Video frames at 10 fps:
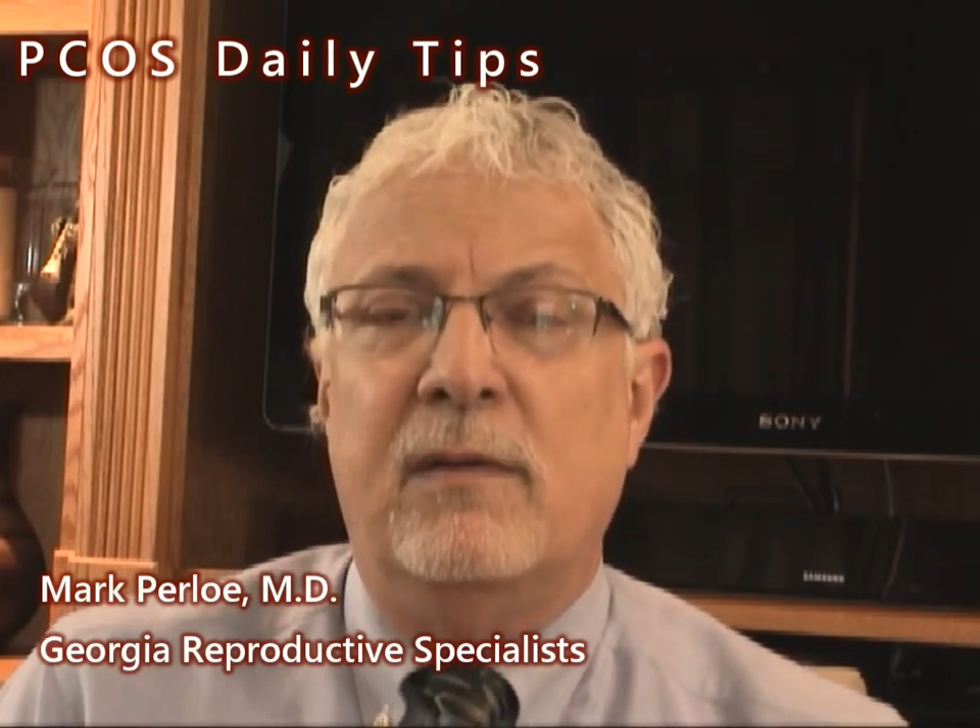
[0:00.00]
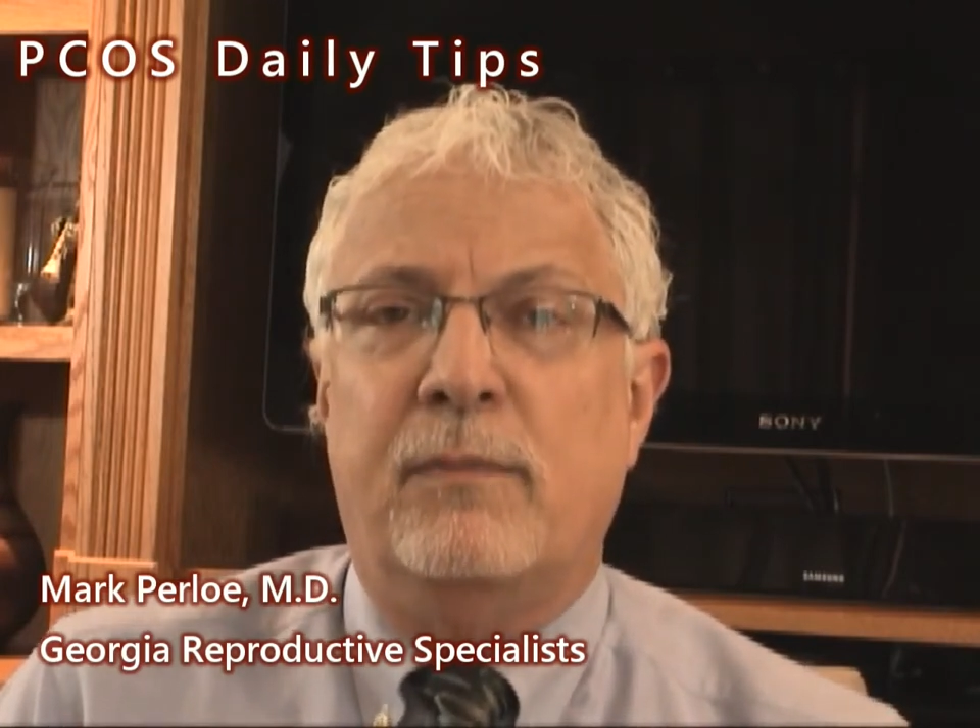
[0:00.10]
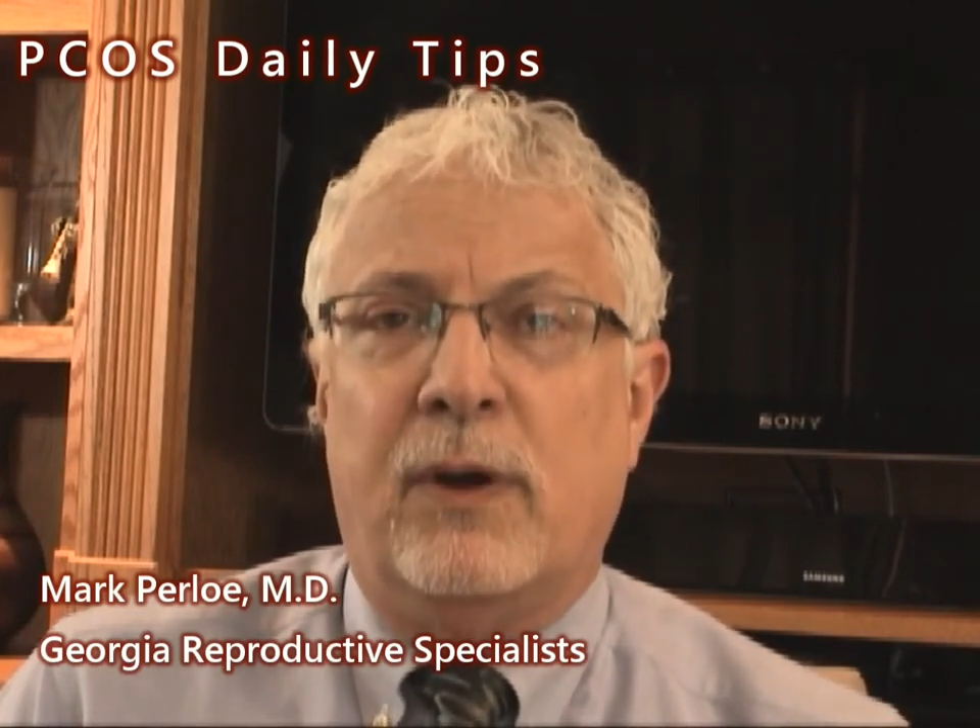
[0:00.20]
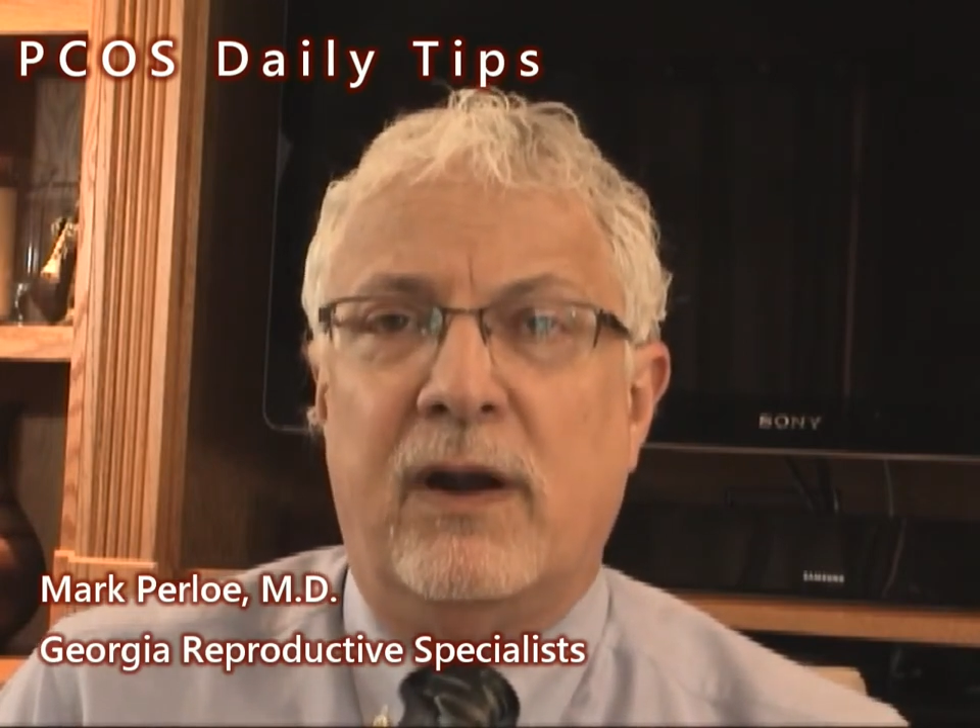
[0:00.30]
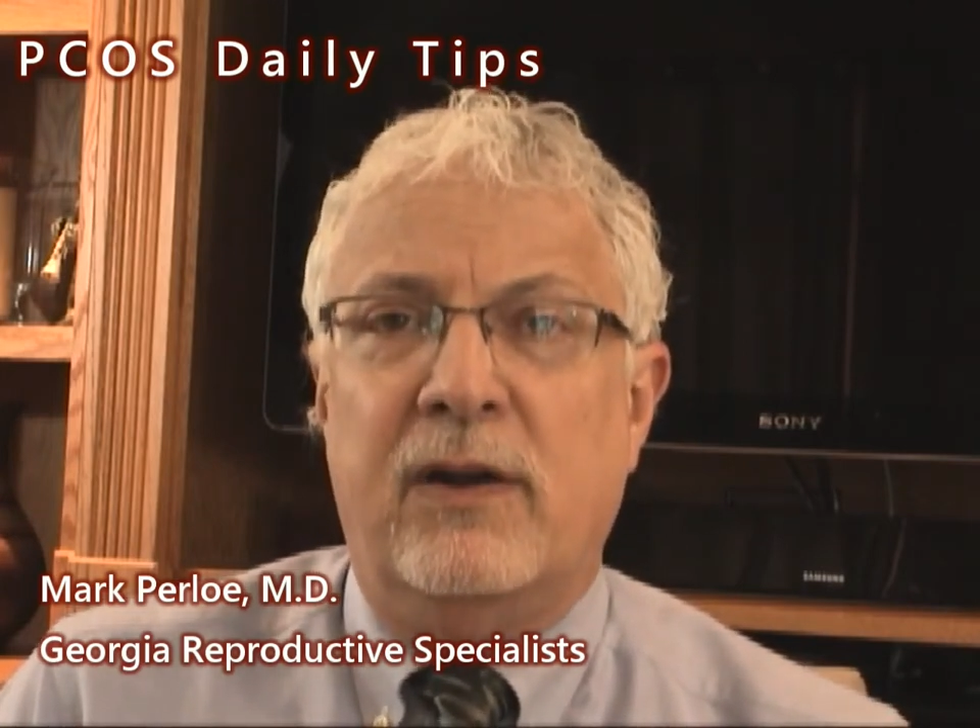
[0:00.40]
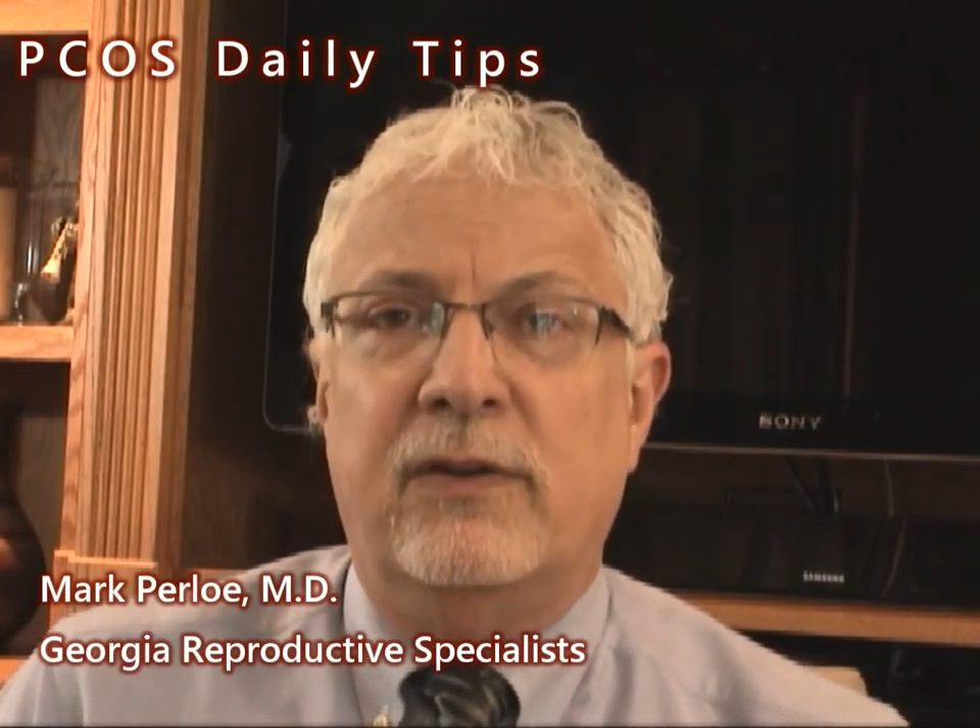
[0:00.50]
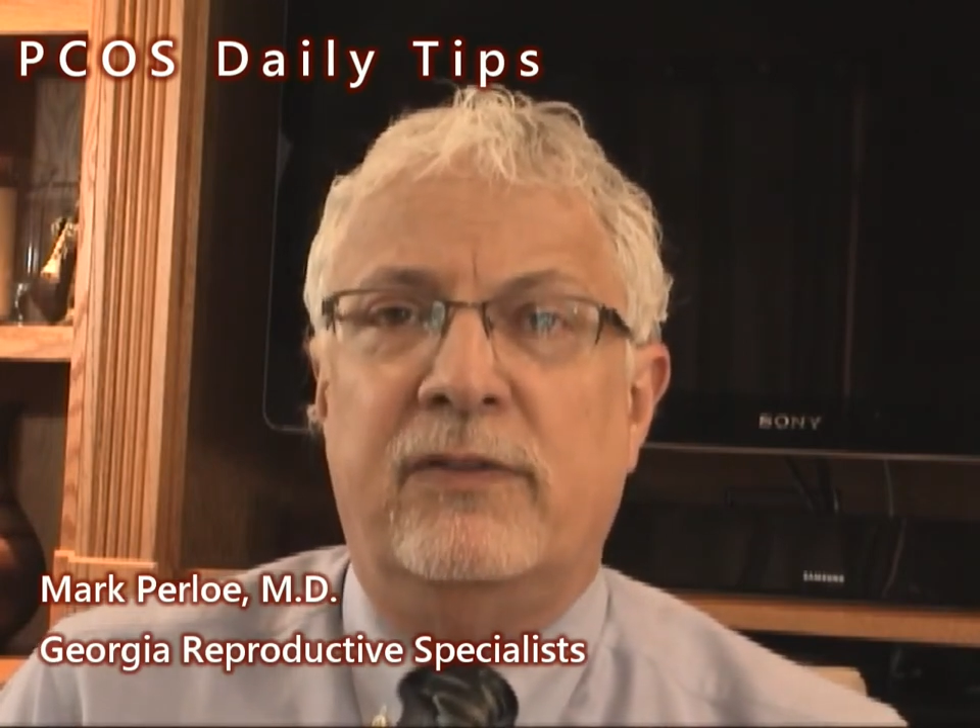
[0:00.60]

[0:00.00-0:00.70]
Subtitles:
prior